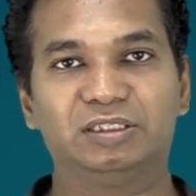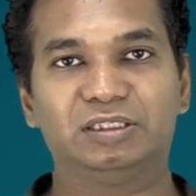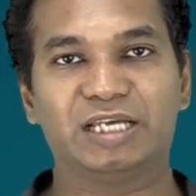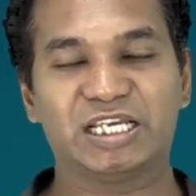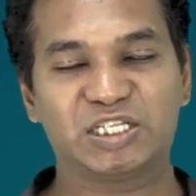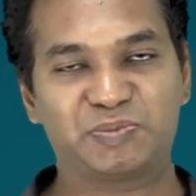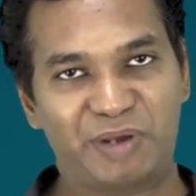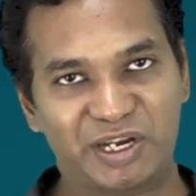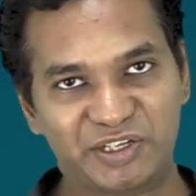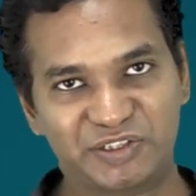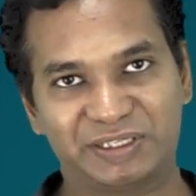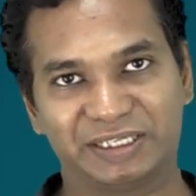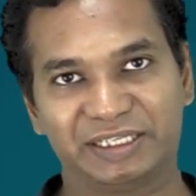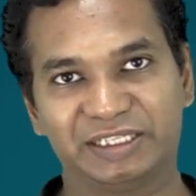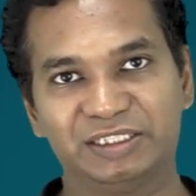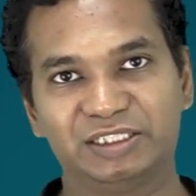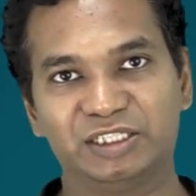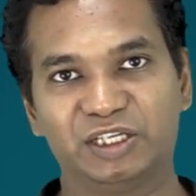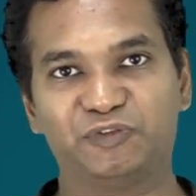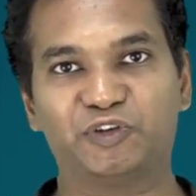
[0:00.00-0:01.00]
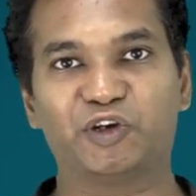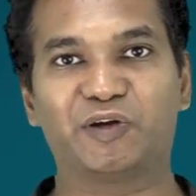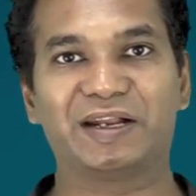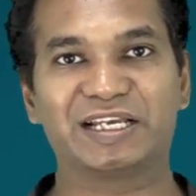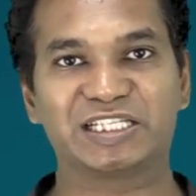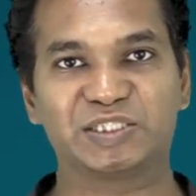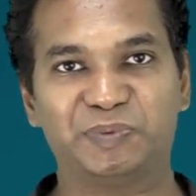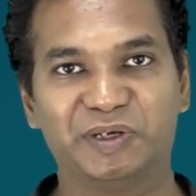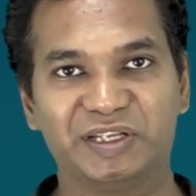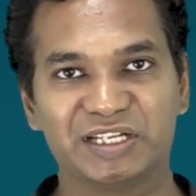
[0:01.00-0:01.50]
Especially if you're an
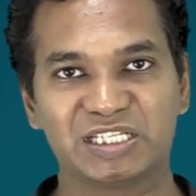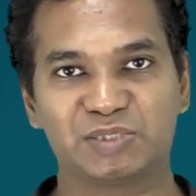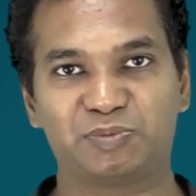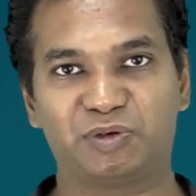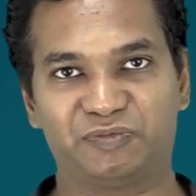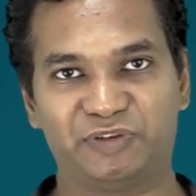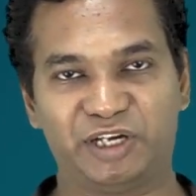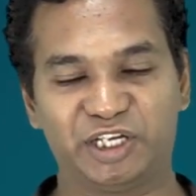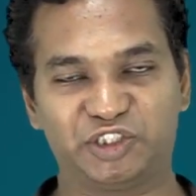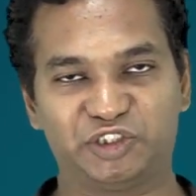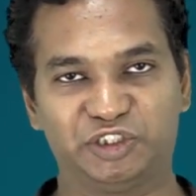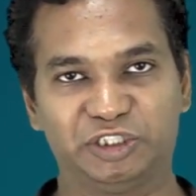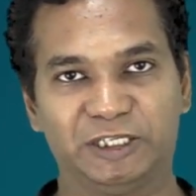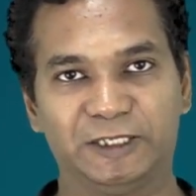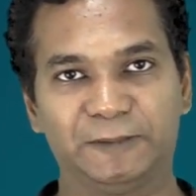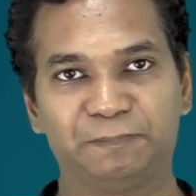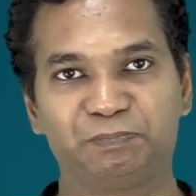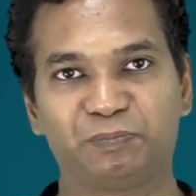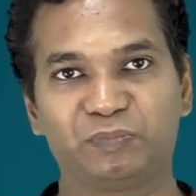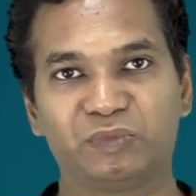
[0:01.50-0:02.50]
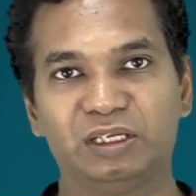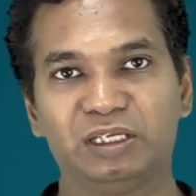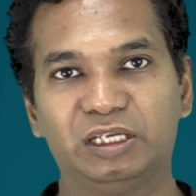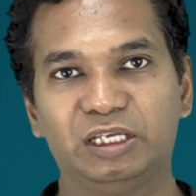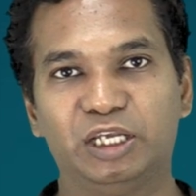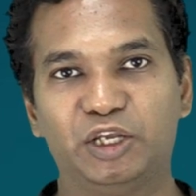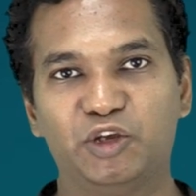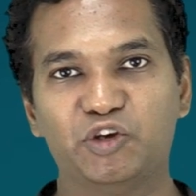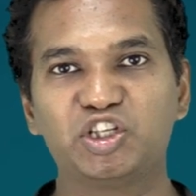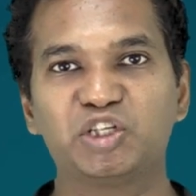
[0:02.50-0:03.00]
experienced professional,
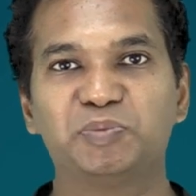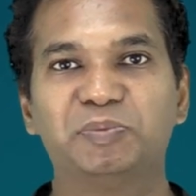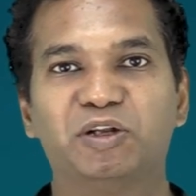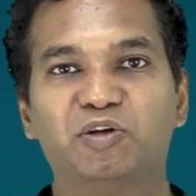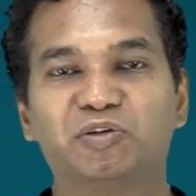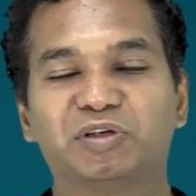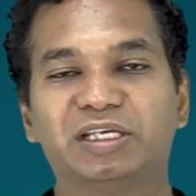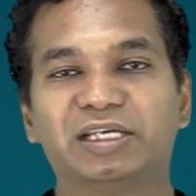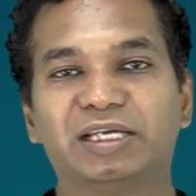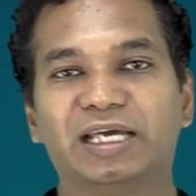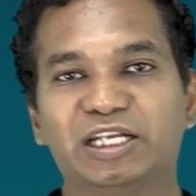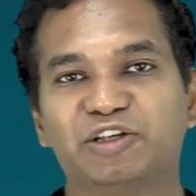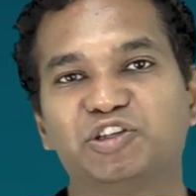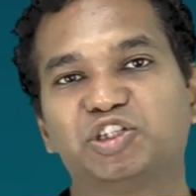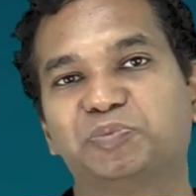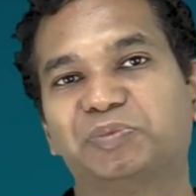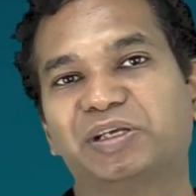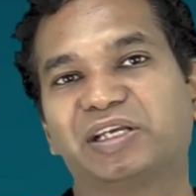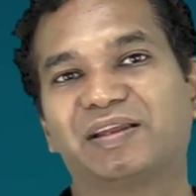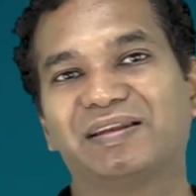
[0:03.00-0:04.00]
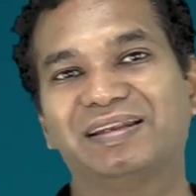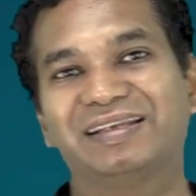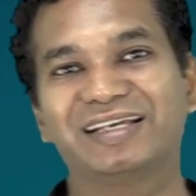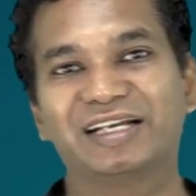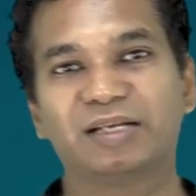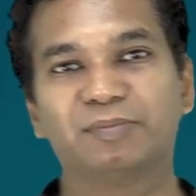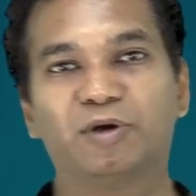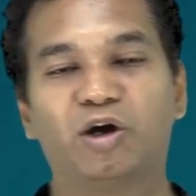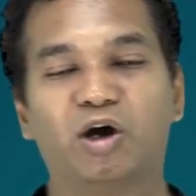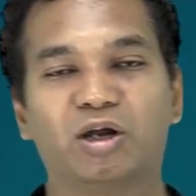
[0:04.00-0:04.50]
you should be looking at, you should be
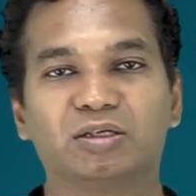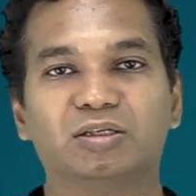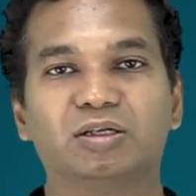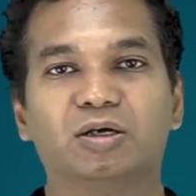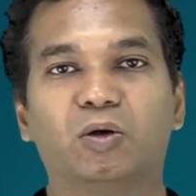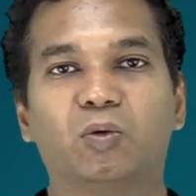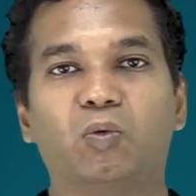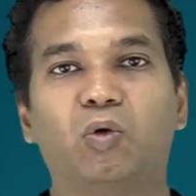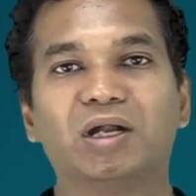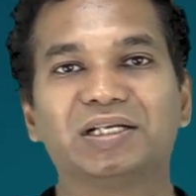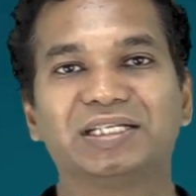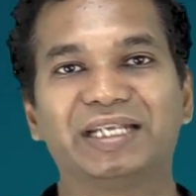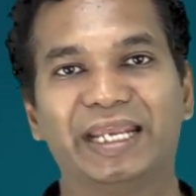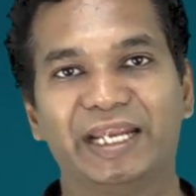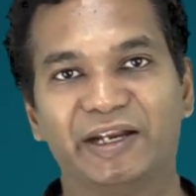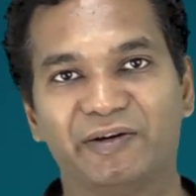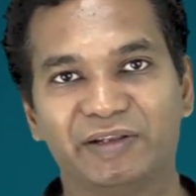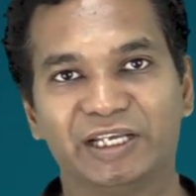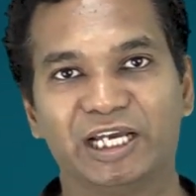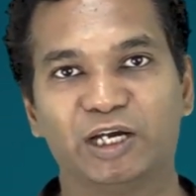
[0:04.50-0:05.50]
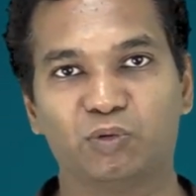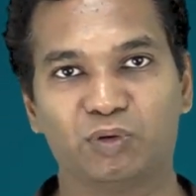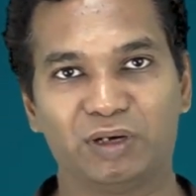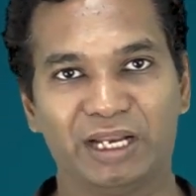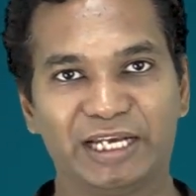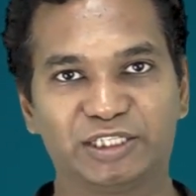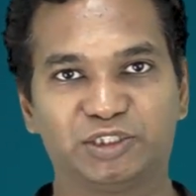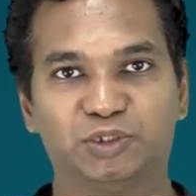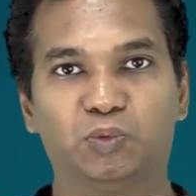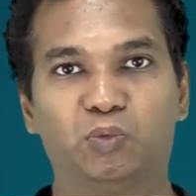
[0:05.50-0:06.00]
clear about what area you would
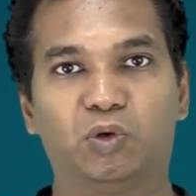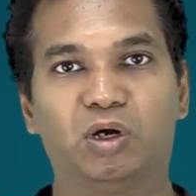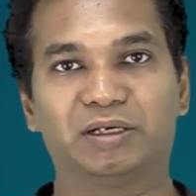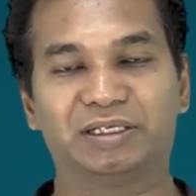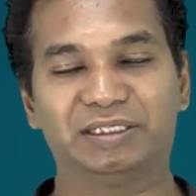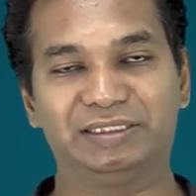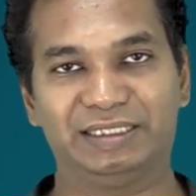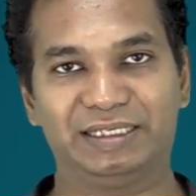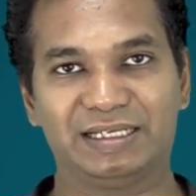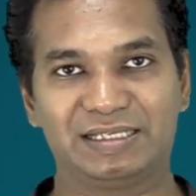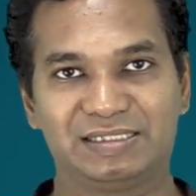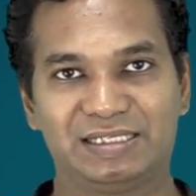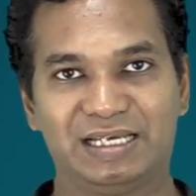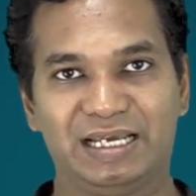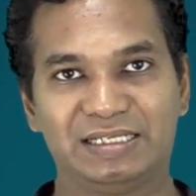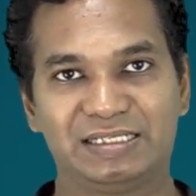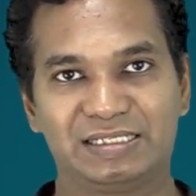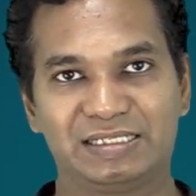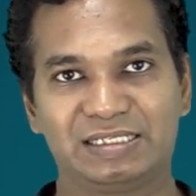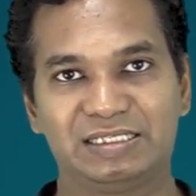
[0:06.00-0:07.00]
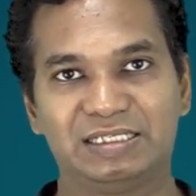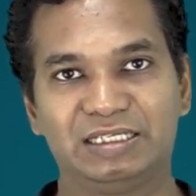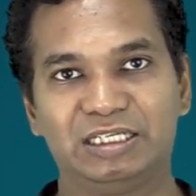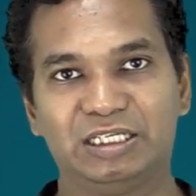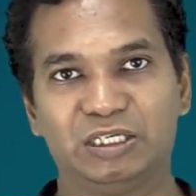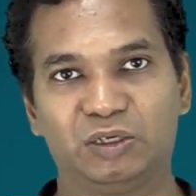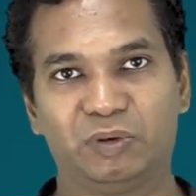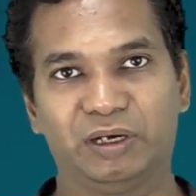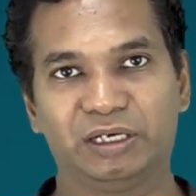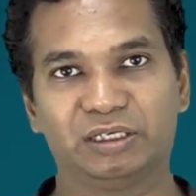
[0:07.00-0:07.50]
like to work in data science
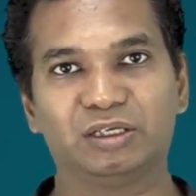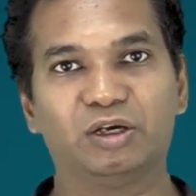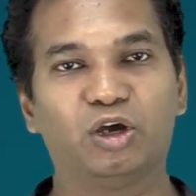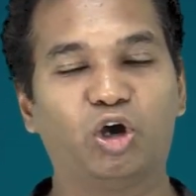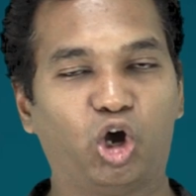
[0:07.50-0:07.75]
right?